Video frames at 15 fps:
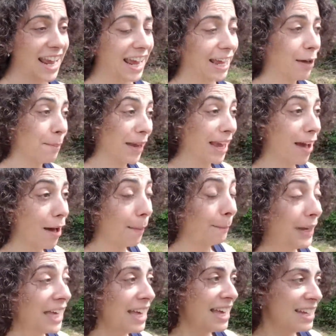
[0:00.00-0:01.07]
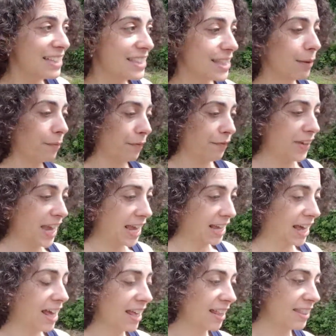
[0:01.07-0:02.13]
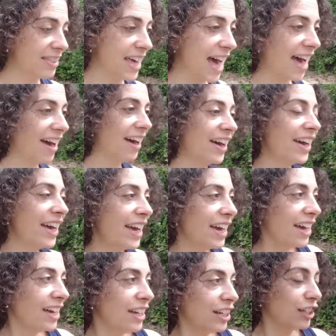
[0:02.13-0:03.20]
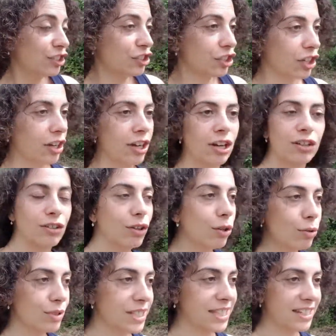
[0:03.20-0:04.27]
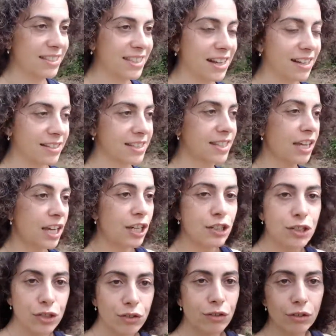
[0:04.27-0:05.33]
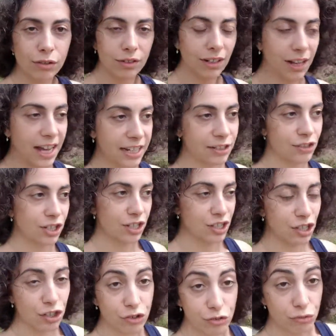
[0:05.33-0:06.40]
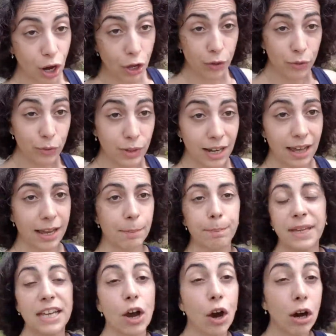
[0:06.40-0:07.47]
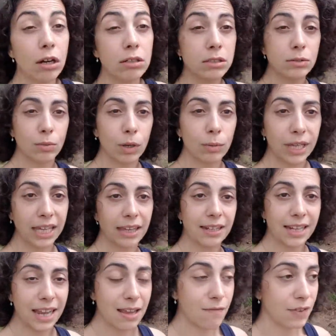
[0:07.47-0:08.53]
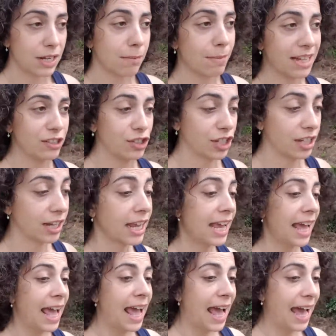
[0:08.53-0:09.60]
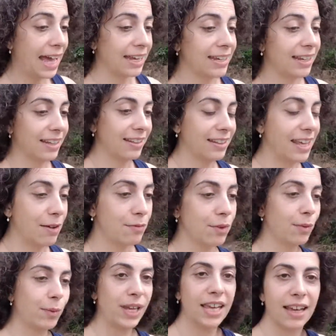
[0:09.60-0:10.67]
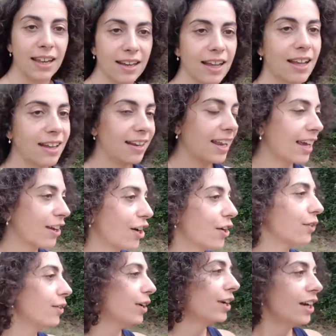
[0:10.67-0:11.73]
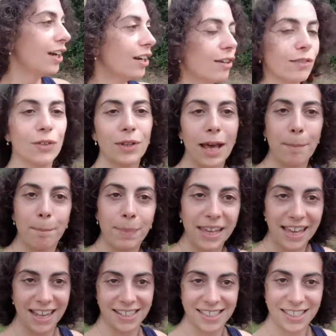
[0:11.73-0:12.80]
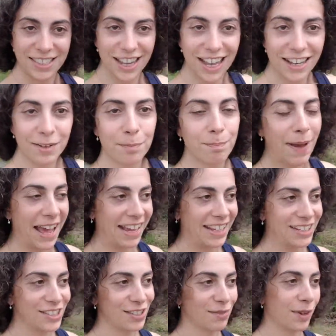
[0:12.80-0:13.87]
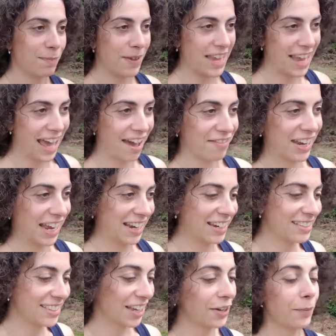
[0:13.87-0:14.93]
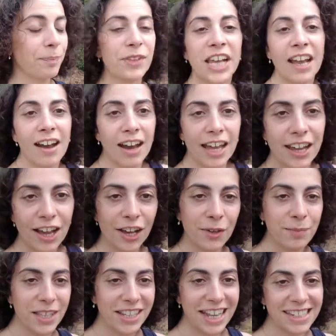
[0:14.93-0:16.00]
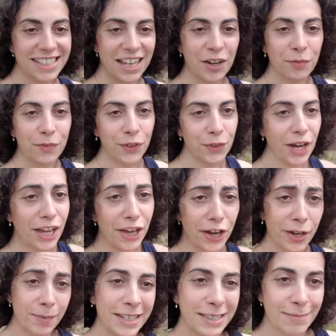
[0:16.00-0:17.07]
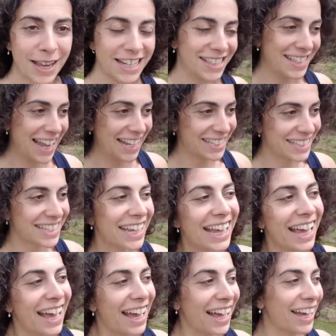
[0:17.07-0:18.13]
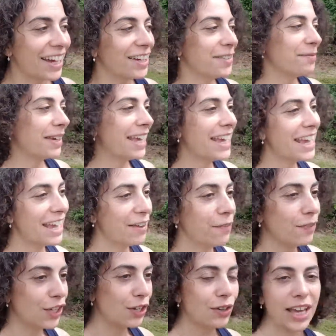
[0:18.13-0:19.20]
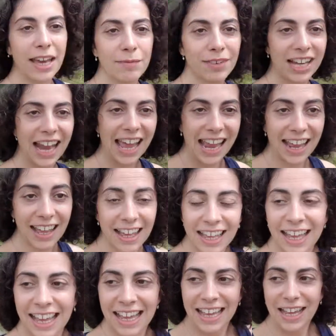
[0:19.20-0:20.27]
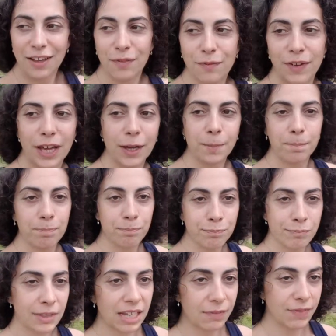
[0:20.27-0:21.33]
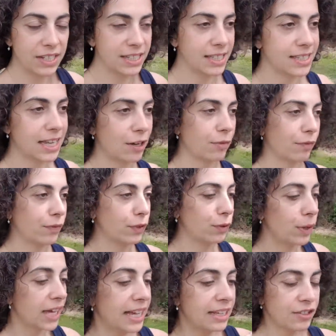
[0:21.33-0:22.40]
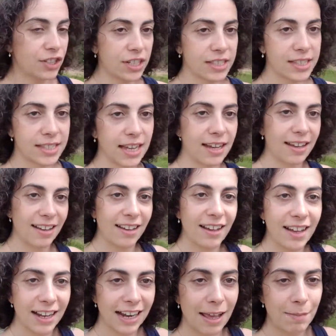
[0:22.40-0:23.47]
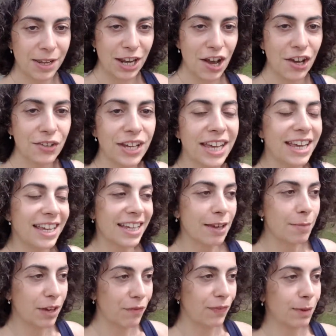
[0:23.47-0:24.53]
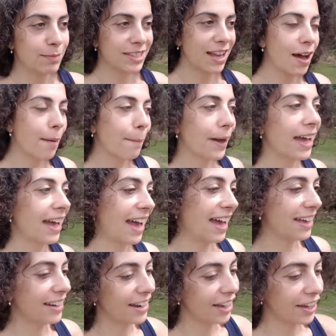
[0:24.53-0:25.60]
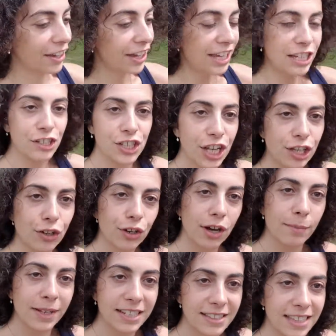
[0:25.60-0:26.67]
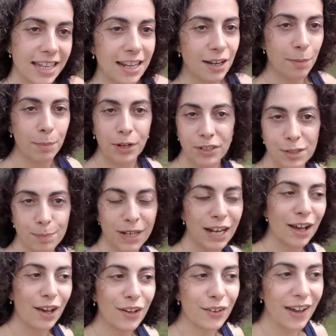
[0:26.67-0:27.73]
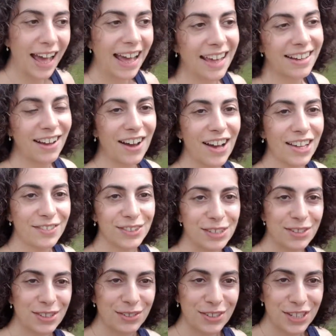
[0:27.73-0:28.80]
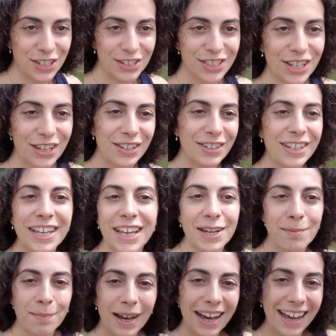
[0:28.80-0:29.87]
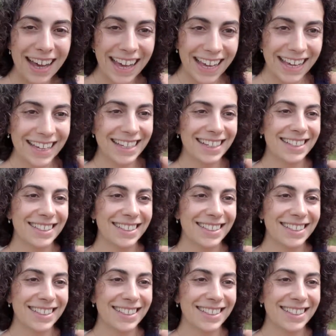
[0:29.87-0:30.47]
It can become something that causes us to like just grow like beyond what we could even imagine, and then we can let go of all that BS and baggage that we've been carrying. So I hope that that's helpful. I hope it's made sense. If you can relate, if this is helpful, just let me know, give me a thumbs up, and share your comments in the box below, and I will talk to you soon. Bye.